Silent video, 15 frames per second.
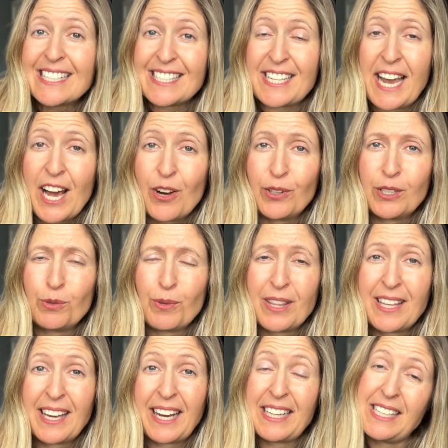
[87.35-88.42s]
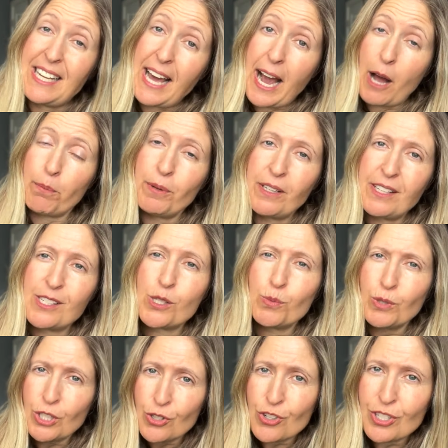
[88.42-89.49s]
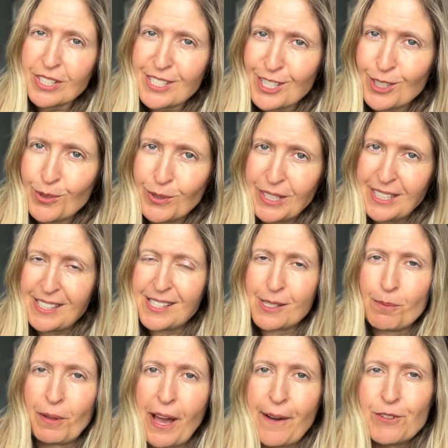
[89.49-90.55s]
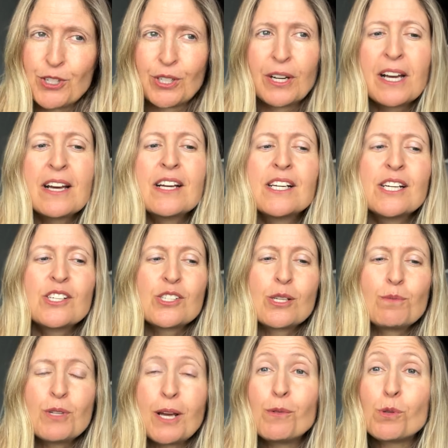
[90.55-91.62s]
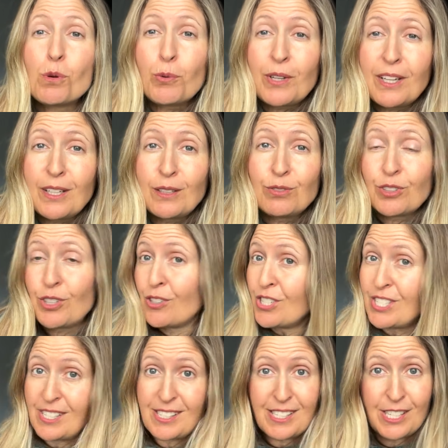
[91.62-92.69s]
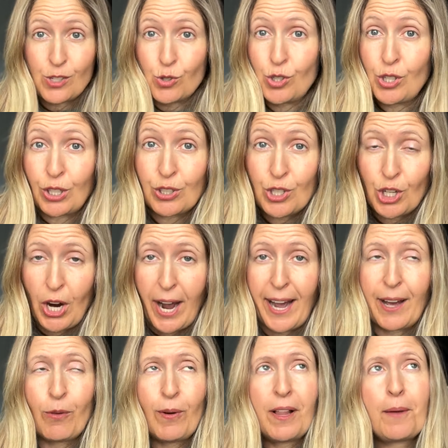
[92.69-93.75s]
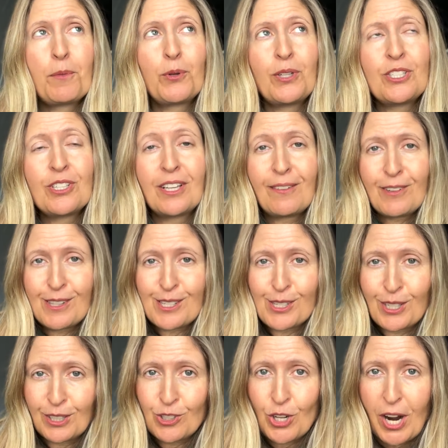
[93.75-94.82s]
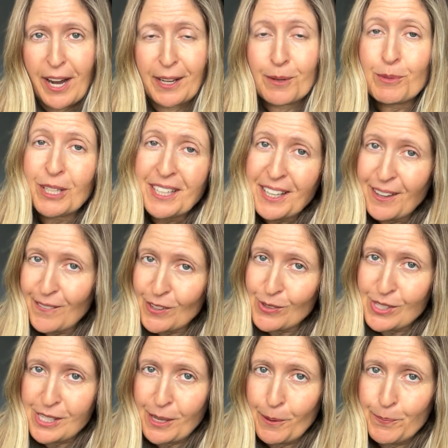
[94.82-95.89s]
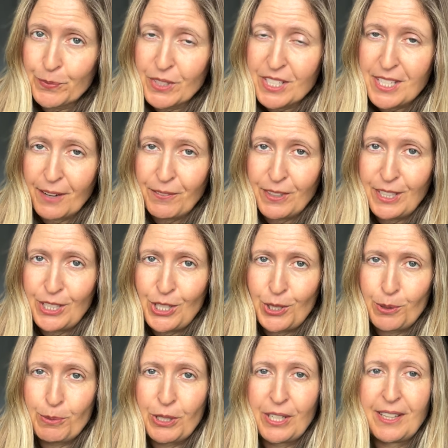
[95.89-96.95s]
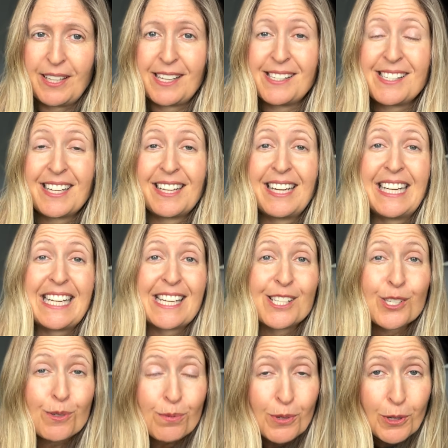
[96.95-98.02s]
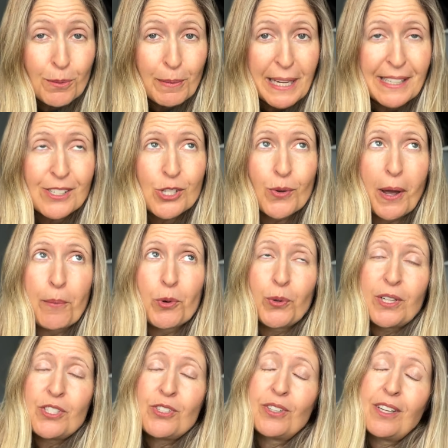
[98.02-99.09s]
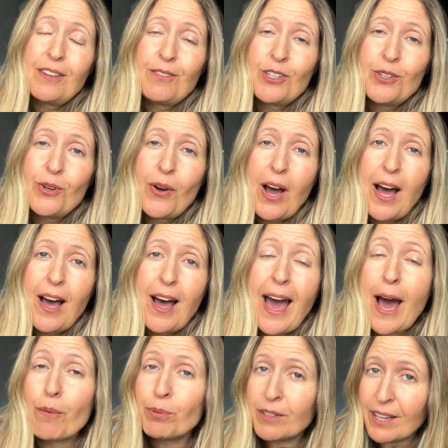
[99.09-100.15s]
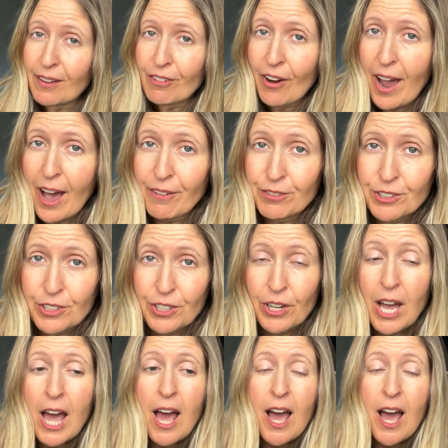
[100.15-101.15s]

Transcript: down and we think, I need happiness, and we usually do, we need some laughter. Sometimes what we need first is this good cry. Well, I'm going to give you this good cry, and I'm going to give you some definite humor in this, and it is a romance, so I'm going to give you a happily ever after.